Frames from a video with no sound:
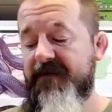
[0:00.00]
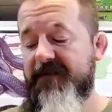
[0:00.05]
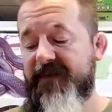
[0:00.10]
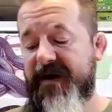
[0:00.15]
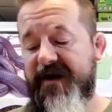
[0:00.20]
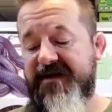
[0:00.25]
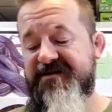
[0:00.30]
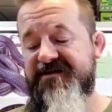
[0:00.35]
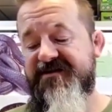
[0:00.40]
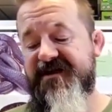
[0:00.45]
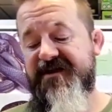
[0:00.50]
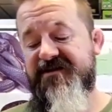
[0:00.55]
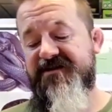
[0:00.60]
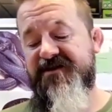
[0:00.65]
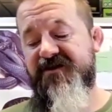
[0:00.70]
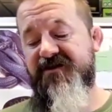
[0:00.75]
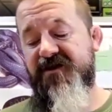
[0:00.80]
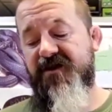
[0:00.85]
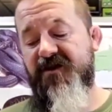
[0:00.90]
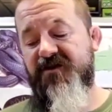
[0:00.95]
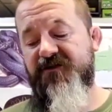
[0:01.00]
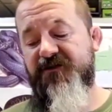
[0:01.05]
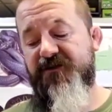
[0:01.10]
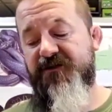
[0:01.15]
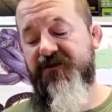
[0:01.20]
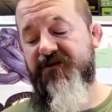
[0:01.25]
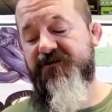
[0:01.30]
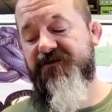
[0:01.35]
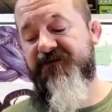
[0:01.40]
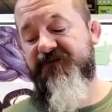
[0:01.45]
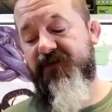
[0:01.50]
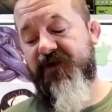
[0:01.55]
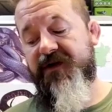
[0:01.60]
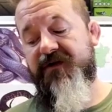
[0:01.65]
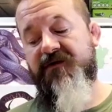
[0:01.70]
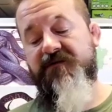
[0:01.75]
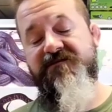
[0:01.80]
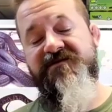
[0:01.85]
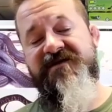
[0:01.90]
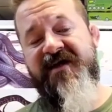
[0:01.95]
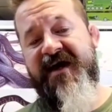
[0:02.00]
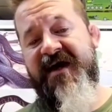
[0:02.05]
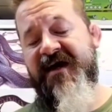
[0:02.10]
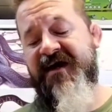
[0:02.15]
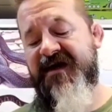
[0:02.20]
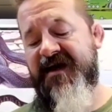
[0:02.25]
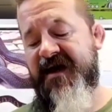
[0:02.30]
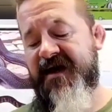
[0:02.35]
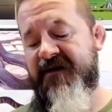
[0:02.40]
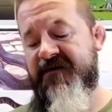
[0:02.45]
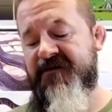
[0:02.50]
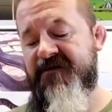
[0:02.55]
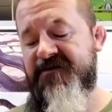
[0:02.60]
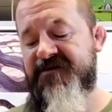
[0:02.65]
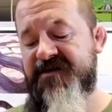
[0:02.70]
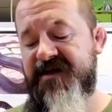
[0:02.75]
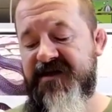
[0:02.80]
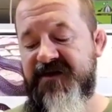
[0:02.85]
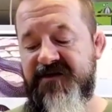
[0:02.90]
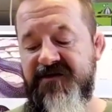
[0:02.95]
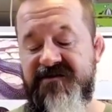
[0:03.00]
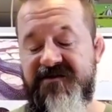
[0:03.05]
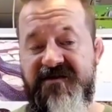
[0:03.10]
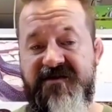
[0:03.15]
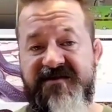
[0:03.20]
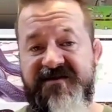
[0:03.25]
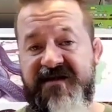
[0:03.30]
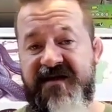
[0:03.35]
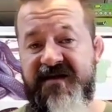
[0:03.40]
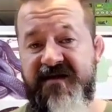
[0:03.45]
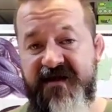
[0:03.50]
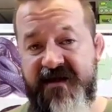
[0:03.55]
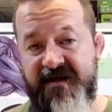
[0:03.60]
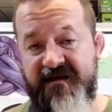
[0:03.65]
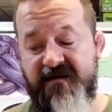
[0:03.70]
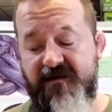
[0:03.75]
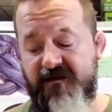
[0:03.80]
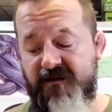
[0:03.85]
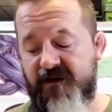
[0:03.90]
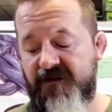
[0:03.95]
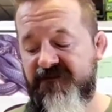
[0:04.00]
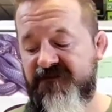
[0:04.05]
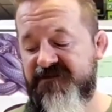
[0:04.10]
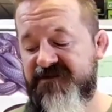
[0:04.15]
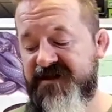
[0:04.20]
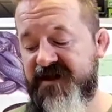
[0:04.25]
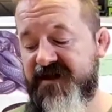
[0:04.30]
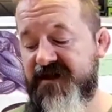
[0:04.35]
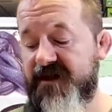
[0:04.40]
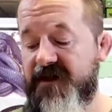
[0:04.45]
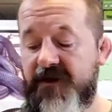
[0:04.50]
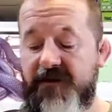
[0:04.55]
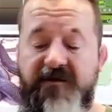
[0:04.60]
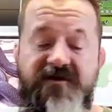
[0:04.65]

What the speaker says: Pine snakes are not as productive when it comes to egg count as their cousin the San Diego gopher snake,